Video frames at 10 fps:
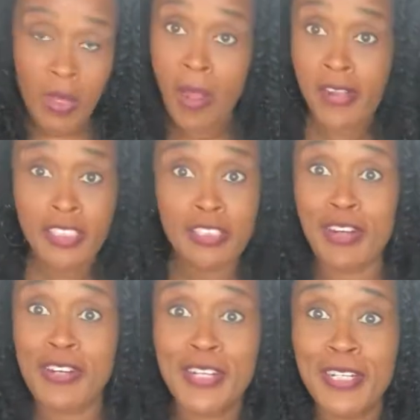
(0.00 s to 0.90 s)
This is
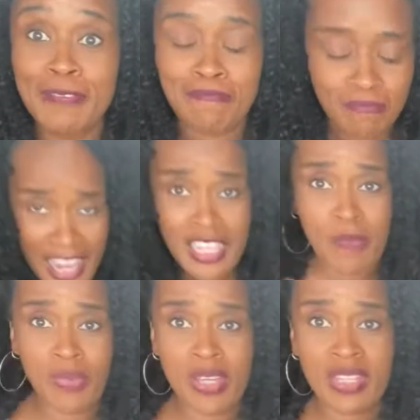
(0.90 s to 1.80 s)
very good. I could
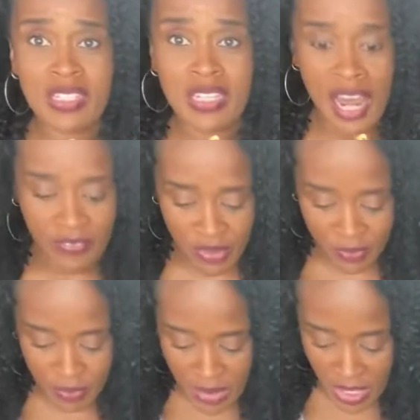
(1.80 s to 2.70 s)
bring this and have a
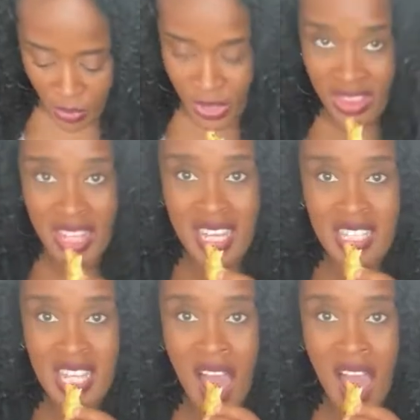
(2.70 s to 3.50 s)
meal with this.